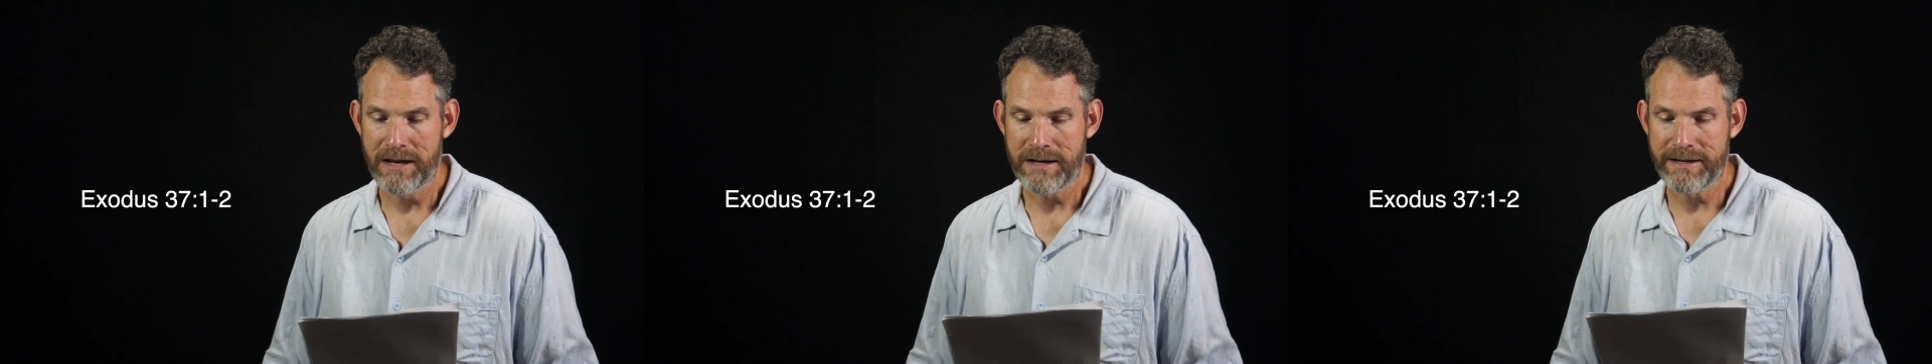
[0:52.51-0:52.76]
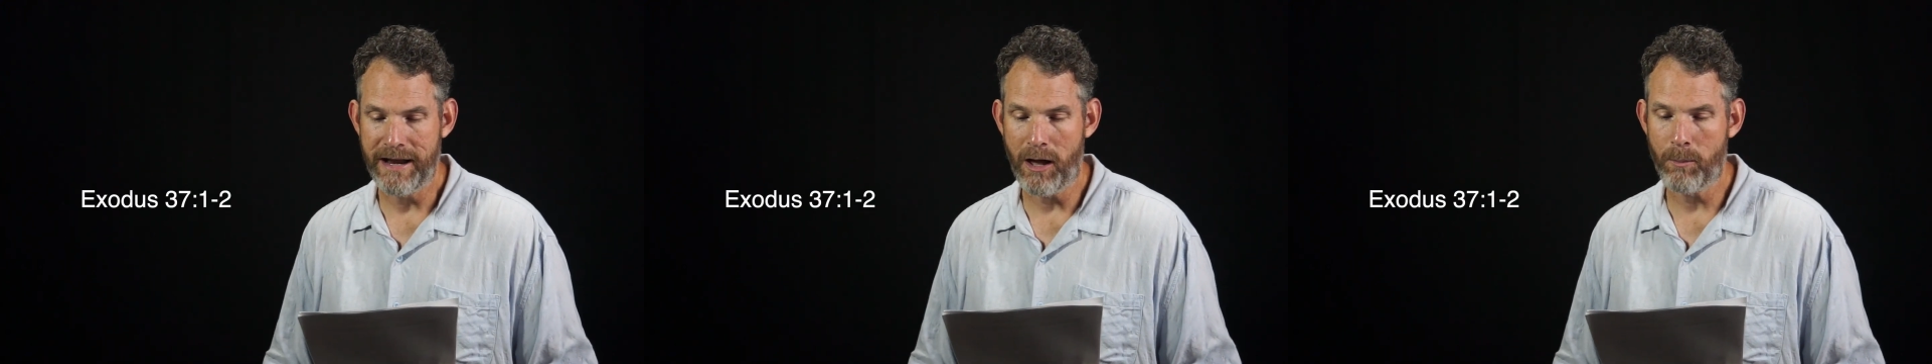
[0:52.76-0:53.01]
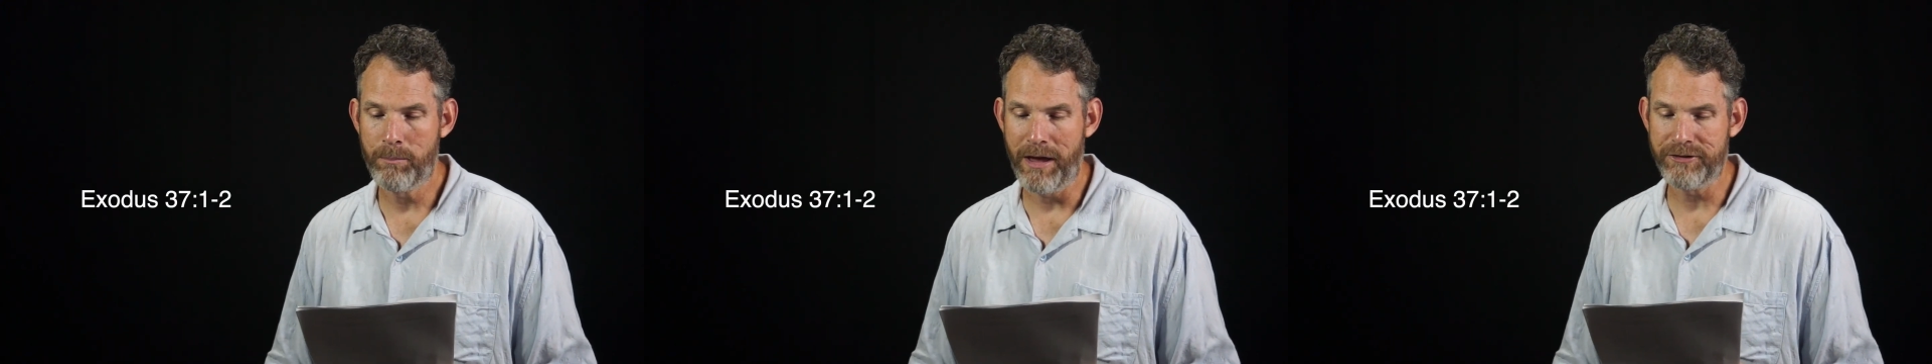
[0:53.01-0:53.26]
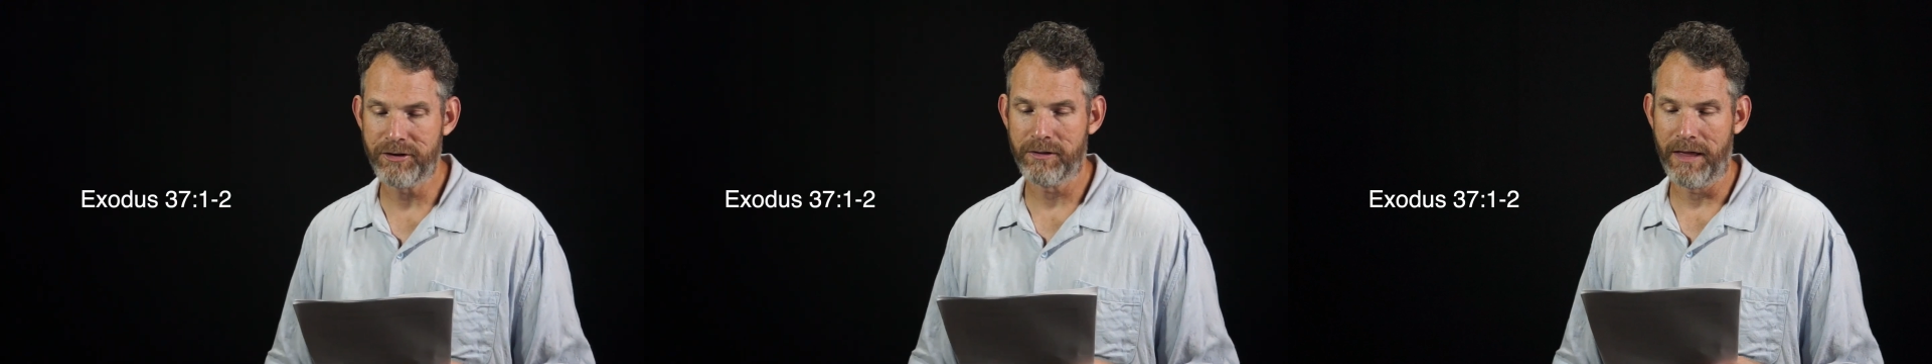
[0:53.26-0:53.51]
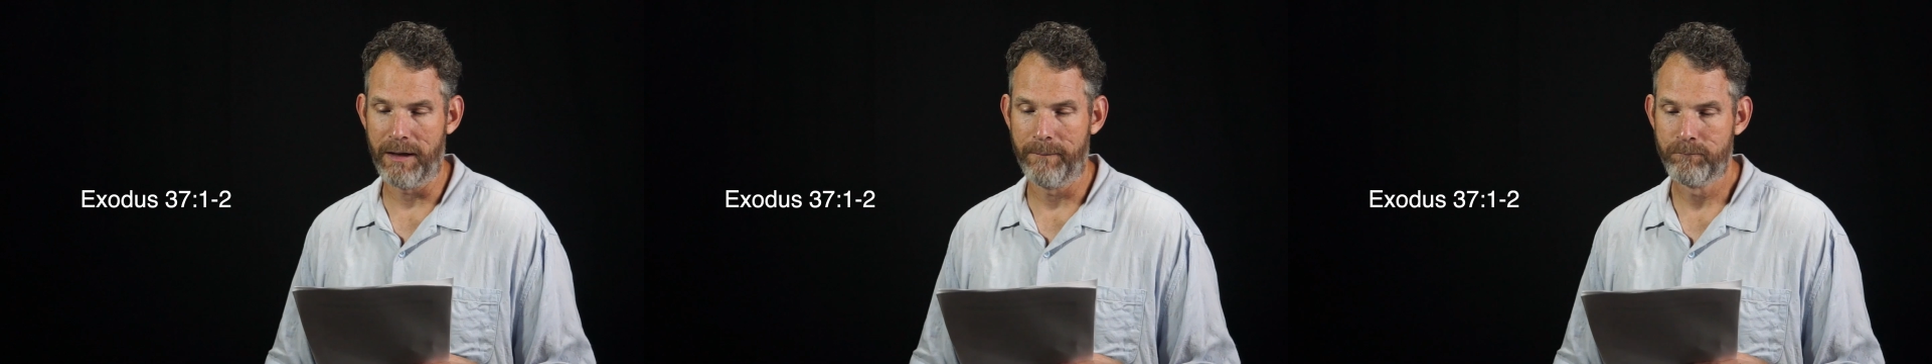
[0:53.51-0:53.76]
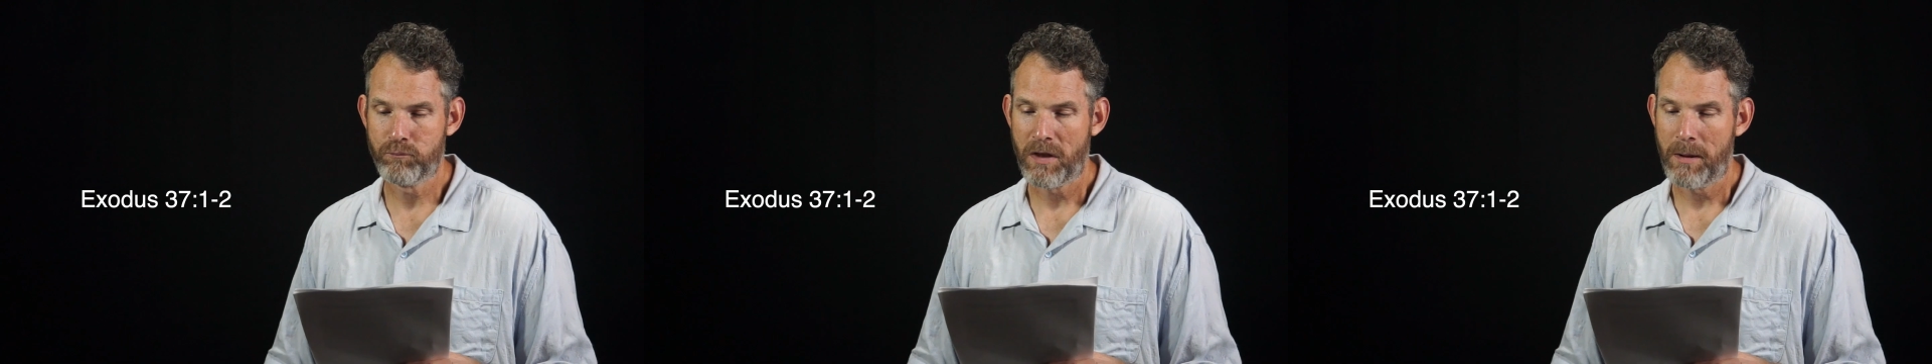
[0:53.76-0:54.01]
Now Bezalel
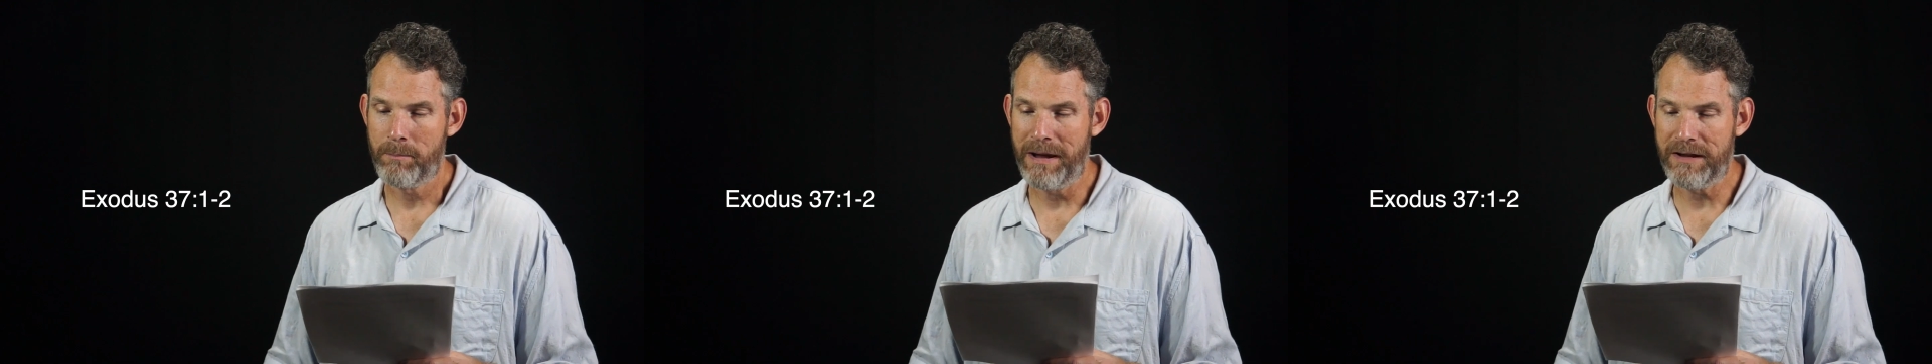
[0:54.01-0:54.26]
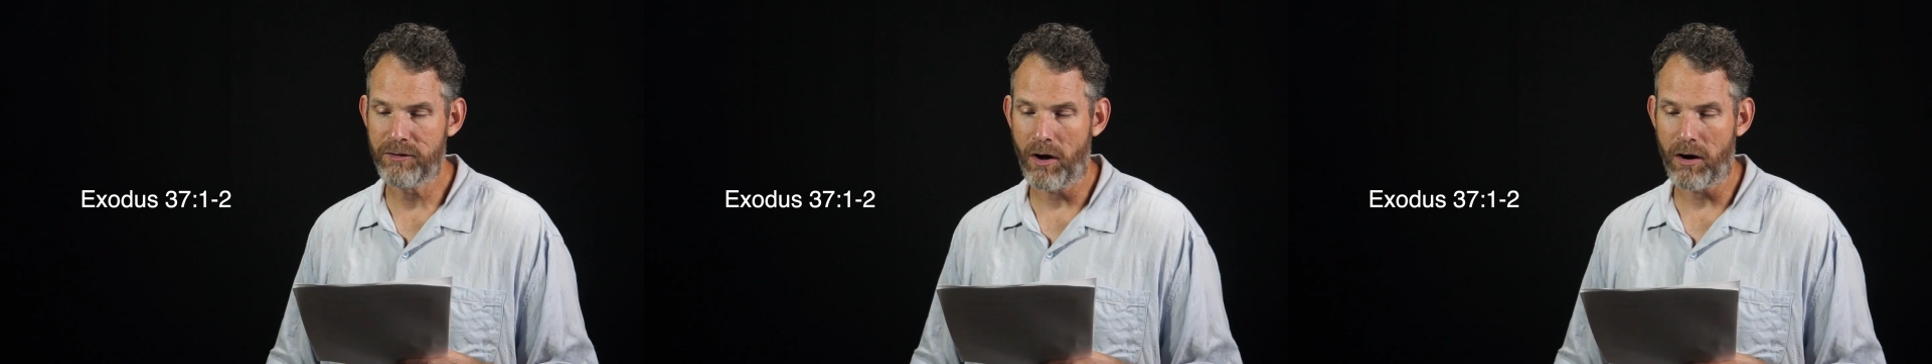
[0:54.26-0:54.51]
made the